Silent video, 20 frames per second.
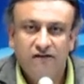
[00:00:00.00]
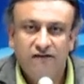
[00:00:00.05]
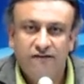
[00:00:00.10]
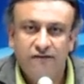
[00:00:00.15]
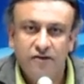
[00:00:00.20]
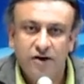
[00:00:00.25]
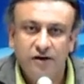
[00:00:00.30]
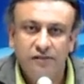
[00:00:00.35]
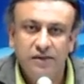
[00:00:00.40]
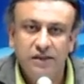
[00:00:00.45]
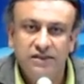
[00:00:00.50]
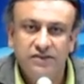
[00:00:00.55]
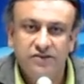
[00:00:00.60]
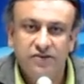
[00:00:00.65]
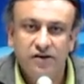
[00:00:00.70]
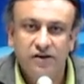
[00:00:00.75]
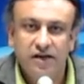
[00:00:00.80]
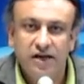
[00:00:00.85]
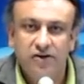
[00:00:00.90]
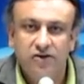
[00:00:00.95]
Foreign
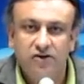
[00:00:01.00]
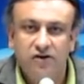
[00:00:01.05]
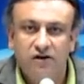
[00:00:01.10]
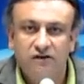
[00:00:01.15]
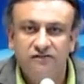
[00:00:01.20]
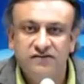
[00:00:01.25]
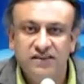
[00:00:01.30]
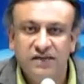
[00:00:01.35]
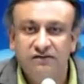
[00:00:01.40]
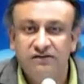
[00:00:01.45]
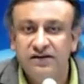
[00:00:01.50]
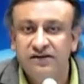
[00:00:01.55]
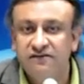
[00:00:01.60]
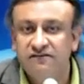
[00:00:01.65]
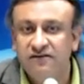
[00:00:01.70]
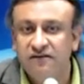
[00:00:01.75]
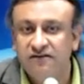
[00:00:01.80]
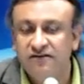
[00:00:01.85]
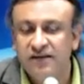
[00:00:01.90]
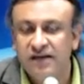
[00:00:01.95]
Minister kicked off
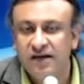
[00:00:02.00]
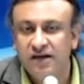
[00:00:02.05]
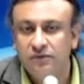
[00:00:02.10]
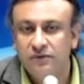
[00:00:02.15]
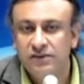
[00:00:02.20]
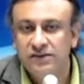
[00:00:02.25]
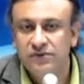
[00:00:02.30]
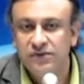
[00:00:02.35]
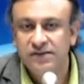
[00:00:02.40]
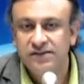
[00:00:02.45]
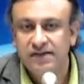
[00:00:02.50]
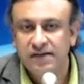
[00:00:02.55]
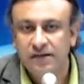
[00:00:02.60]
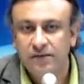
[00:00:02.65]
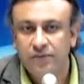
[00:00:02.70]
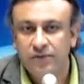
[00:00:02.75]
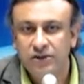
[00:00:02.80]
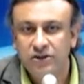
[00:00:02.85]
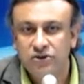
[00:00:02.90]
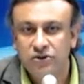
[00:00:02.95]
75th anniversary
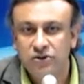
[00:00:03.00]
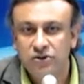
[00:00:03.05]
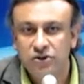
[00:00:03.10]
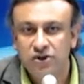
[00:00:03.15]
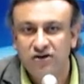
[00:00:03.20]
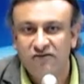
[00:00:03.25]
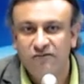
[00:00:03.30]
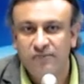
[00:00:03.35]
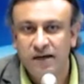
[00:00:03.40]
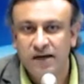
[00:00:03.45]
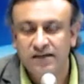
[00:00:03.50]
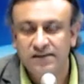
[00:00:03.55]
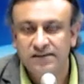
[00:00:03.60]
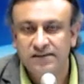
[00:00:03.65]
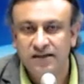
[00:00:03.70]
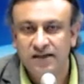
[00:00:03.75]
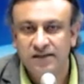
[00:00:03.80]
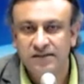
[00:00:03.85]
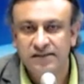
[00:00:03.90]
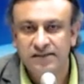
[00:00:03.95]
celebrations of
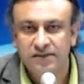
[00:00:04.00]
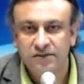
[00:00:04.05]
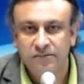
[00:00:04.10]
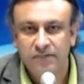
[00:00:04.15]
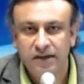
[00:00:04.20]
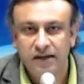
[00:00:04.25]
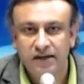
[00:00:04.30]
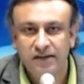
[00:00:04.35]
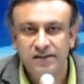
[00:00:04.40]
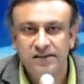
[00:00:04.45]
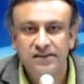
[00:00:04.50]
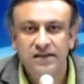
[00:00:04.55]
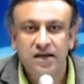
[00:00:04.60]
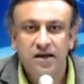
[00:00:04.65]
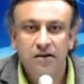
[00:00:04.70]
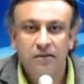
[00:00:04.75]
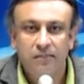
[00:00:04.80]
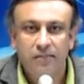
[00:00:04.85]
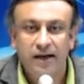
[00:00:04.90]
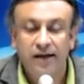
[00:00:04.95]
Pakistan's independence
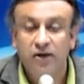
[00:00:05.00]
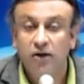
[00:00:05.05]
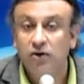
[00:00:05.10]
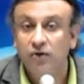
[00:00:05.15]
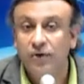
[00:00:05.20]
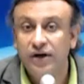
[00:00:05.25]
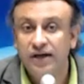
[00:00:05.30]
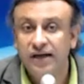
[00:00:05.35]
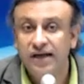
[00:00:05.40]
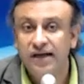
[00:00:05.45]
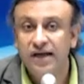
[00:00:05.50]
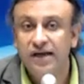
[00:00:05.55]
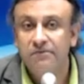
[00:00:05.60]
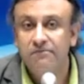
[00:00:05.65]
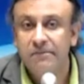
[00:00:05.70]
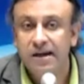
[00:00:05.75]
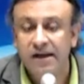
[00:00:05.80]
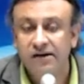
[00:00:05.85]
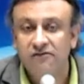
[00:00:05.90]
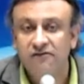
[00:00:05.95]
by inaugurating a
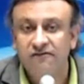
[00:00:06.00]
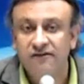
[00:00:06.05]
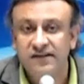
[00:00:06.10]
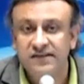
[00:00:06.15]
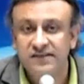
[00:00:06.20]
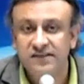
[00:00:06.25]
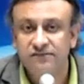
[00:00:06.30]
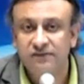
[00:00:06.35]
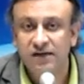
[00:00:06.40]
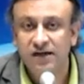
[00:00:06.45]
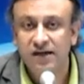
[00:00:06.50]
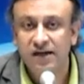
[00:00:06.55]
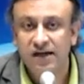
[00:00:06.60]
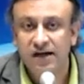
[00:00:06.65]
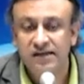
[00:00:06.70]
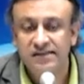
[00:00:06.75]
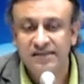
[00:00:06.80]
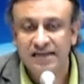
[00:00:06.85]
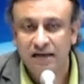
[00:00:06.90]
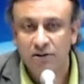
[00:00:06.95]
mango festival
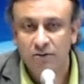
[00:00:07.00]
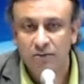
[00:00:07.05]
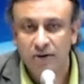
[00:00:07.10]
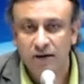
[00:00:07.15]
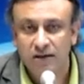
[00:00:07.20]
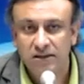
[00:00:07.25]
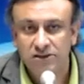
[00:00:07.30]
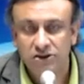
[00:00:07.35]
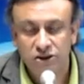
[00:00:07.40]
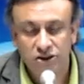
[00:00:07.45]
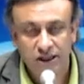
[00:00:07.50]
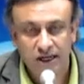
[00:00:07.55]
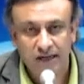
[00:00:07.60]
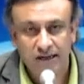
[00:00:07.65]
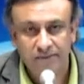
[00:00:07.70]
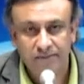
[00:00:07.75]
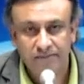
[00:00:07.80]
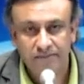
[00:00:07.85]
in Islamabad today.